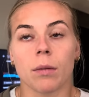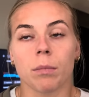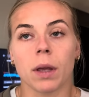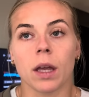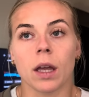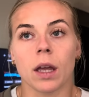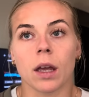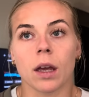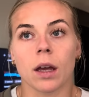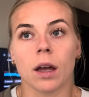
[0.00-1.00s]

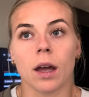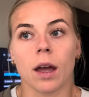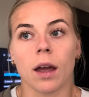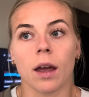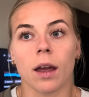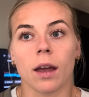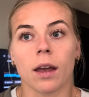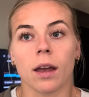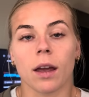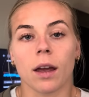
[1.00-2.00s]
Being
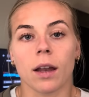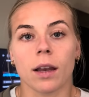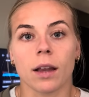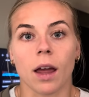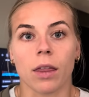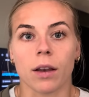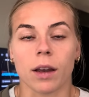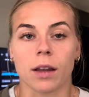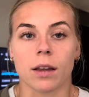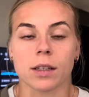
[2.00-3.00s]
a elite
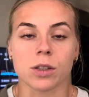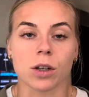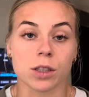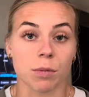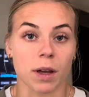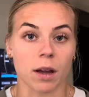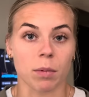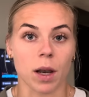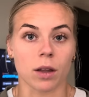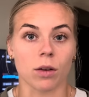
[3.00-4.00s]
athlete is not something I
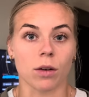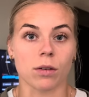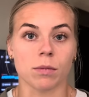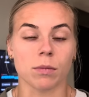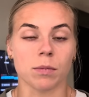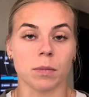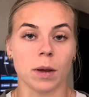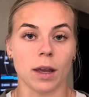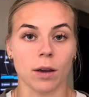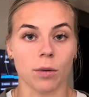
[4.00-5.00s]
planned on
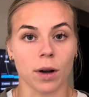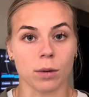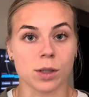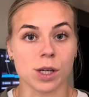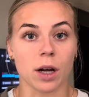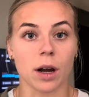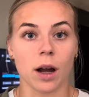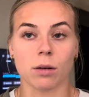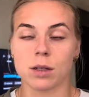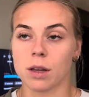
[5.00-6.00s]
being when I was young.
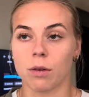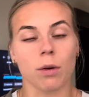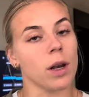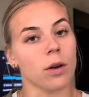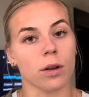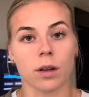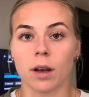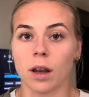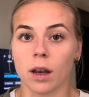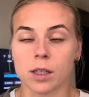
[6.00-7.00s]
I was never really good
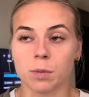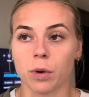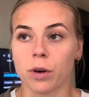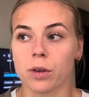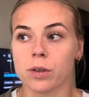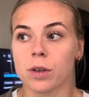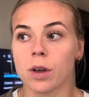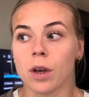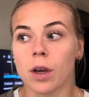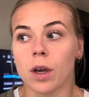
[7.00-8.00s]
in any sport.
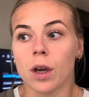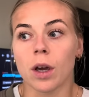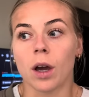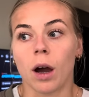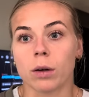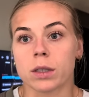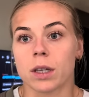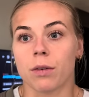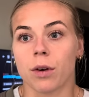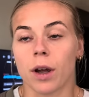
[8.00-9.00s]
I
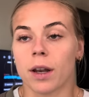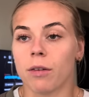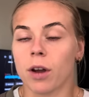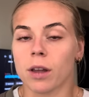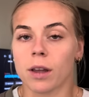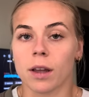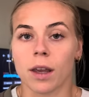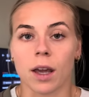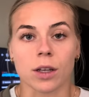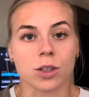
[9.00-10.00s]
never had the
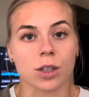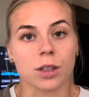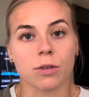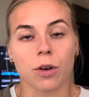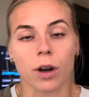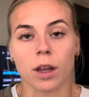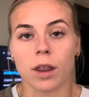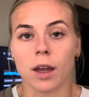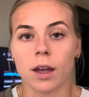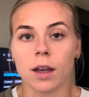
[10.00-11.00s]
dedication for
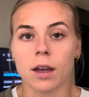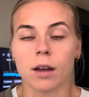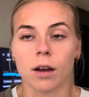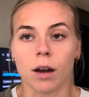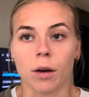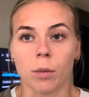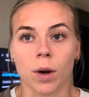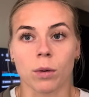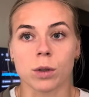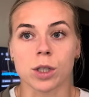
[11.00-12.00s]
anything.
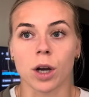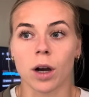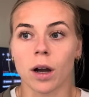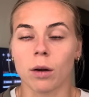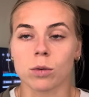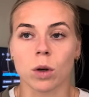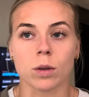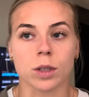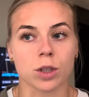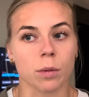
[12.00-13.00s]
When I was young, I was
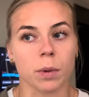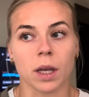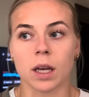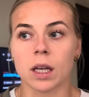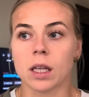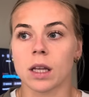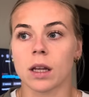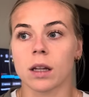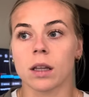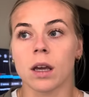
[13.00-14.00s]
always a chubby kid,
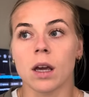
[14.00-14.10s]
and